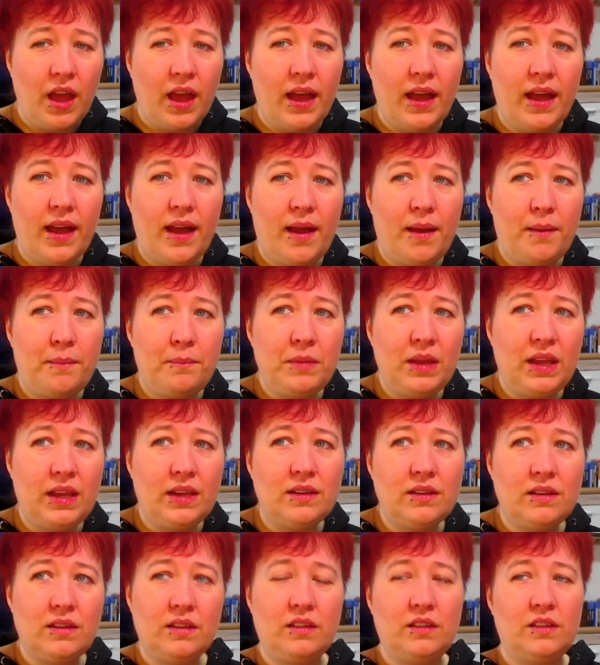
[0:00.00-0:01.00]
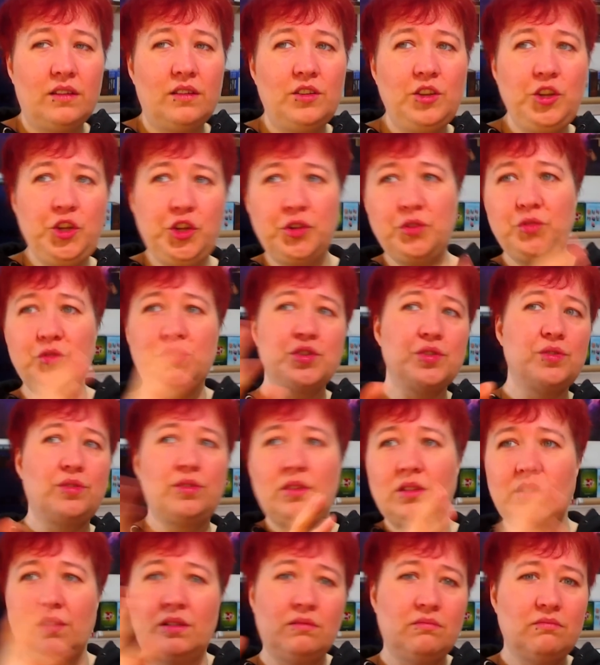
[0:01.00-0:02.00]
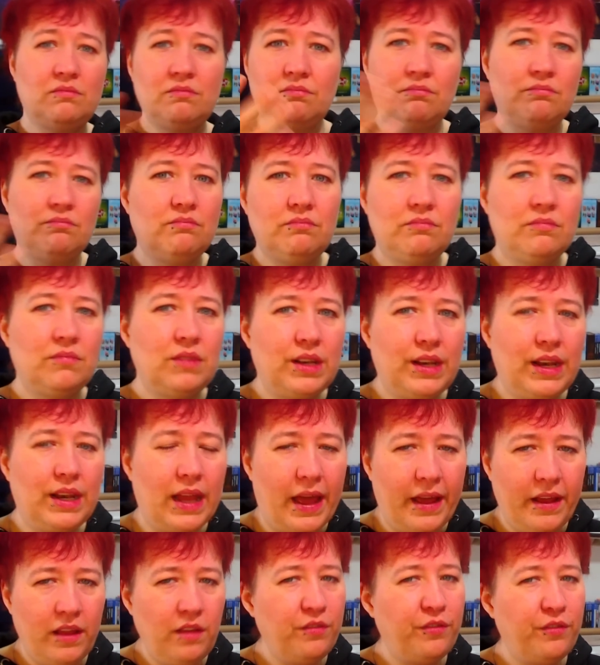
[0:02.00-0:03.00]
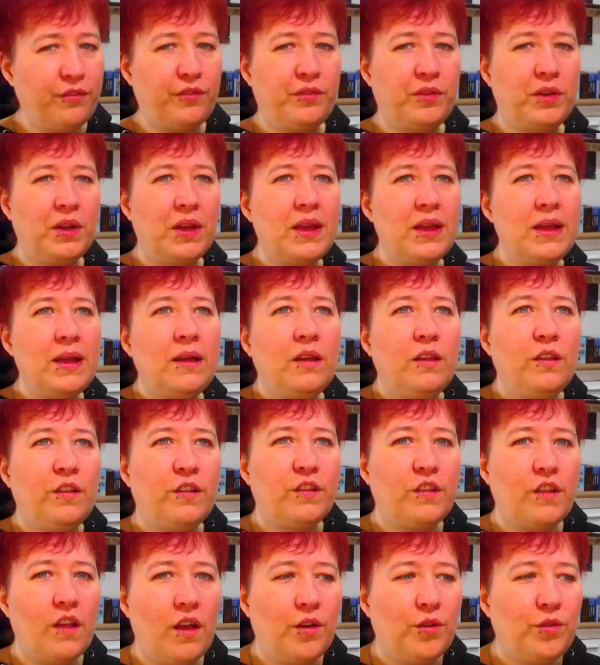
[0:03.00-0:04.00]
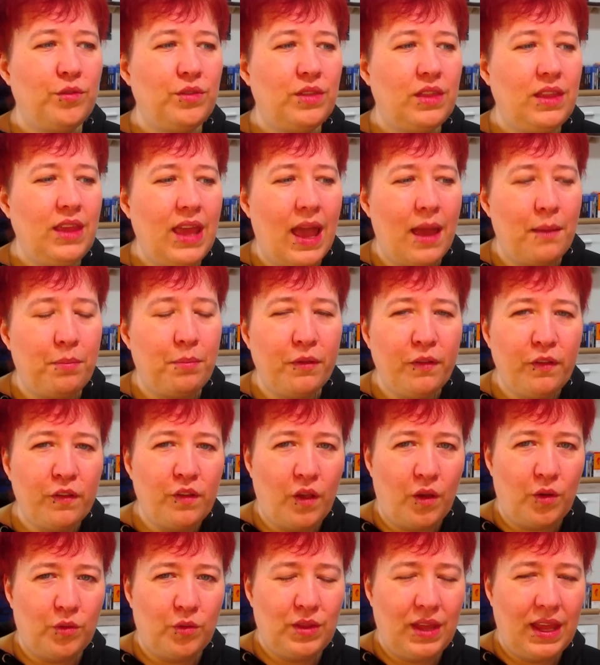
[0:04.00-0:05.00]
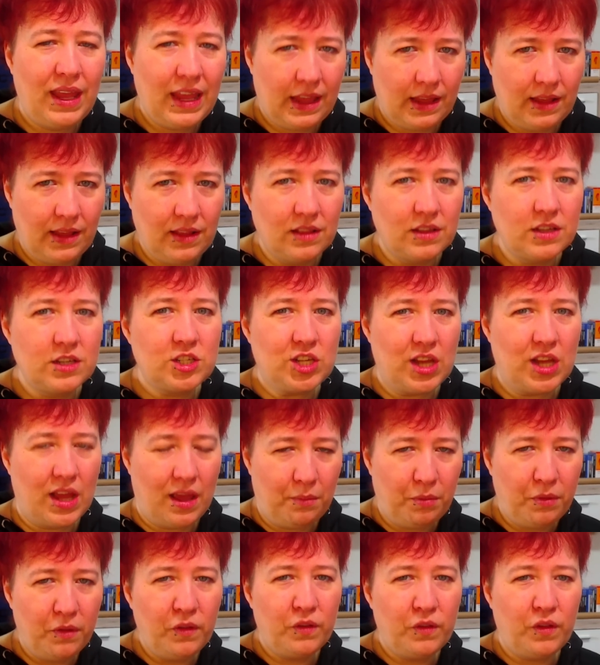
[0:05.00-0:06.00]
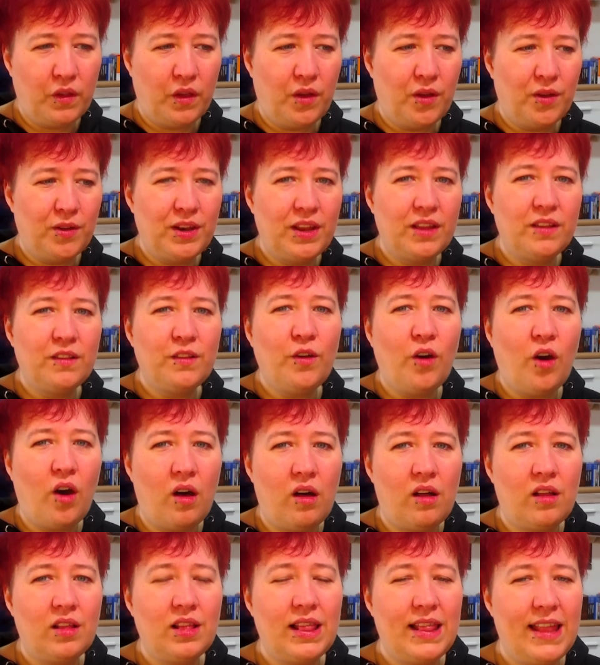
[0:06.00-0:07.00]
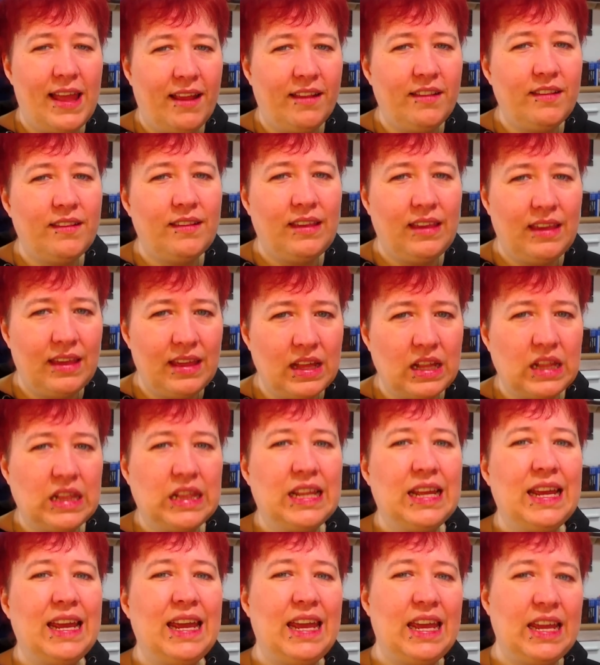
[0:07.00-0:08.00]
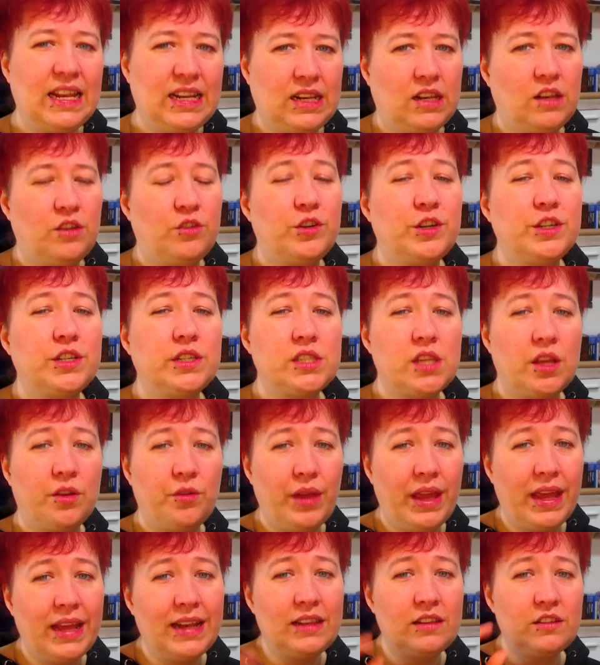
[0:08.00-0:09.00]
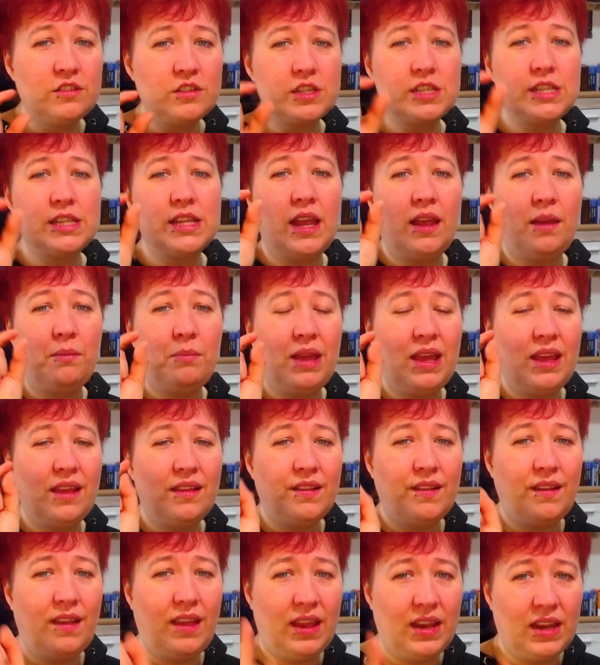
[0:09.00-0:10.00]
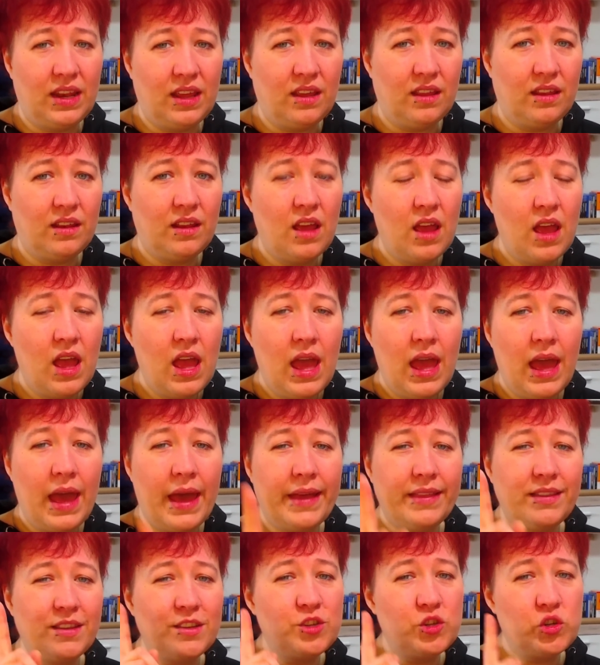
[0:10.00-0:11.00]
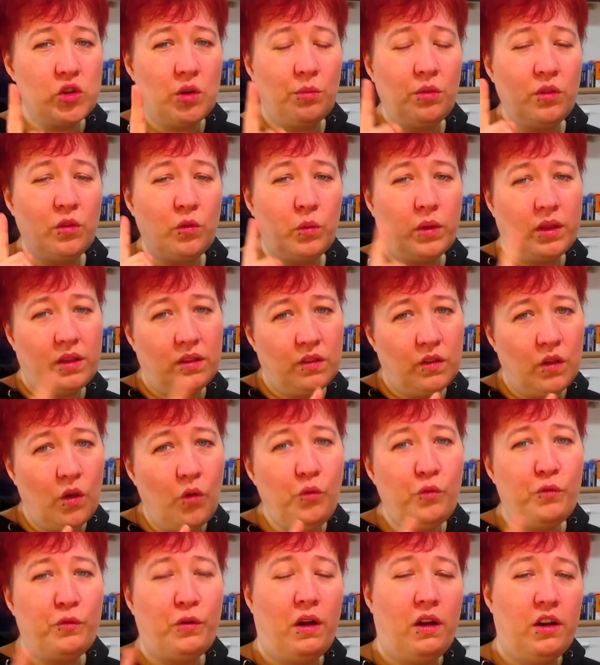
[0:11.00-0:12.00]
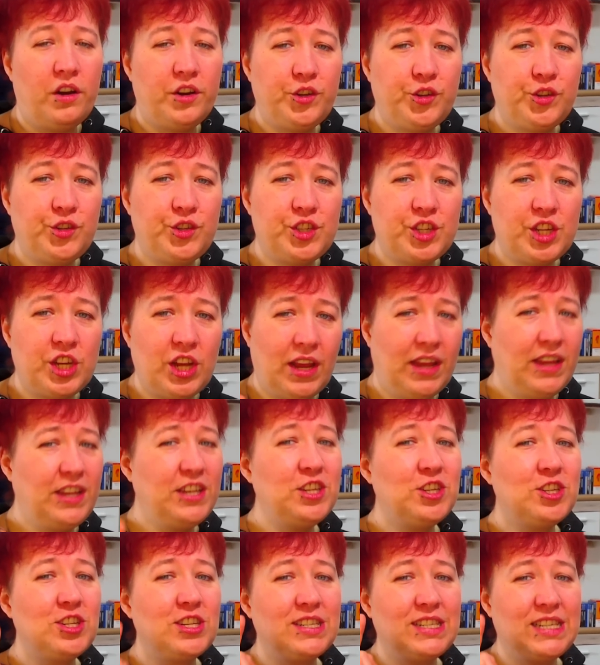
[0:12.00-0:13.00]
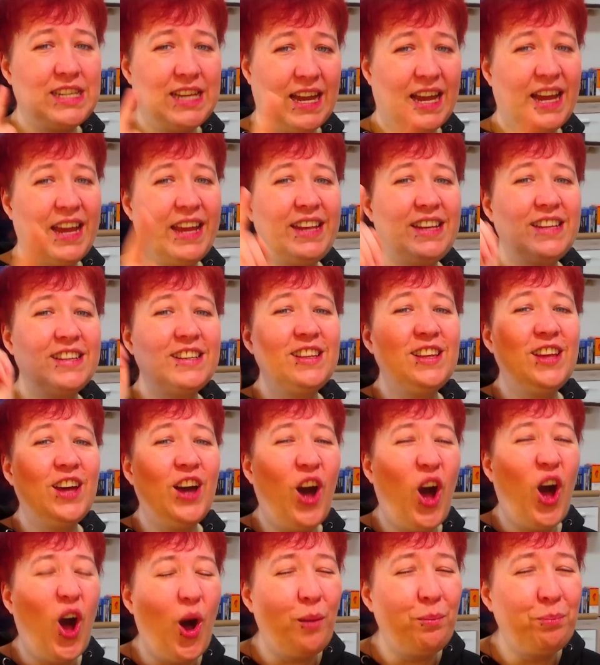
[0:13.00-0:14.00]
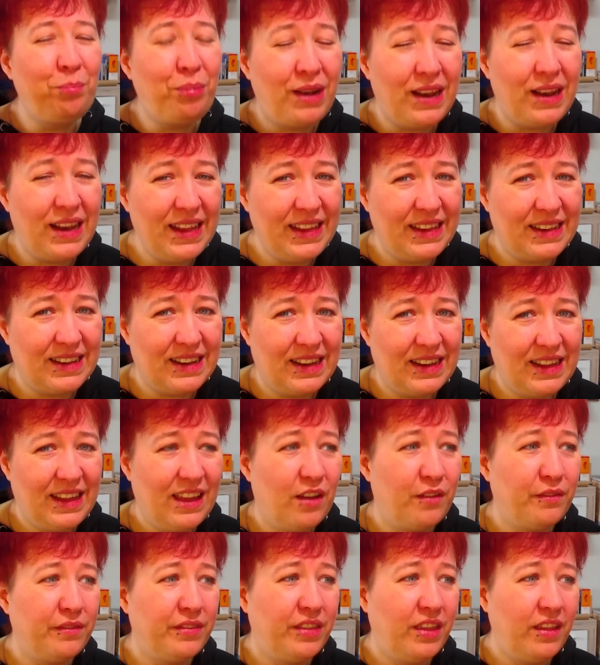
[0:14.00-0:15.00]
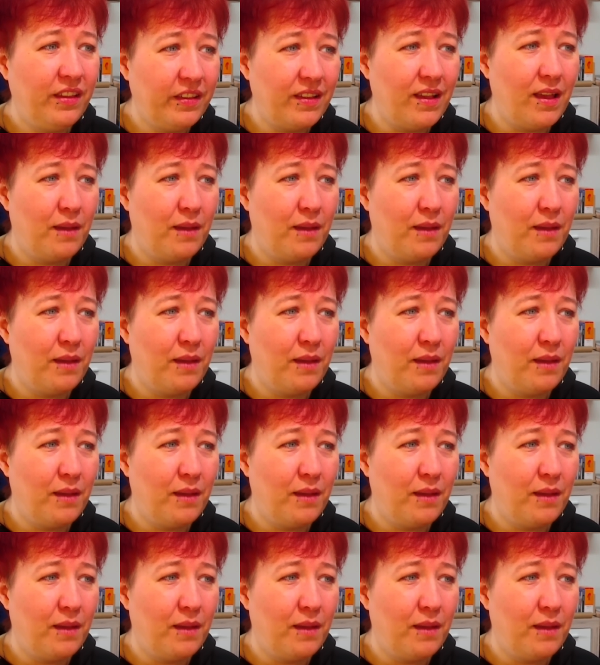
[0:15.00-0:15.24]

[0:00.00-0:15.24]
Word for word: um, in the usual life so the episode, the English episode, is called Let's Kill Hitler. So Hitler's name is in it. And the Germans went so far to change the title completely of this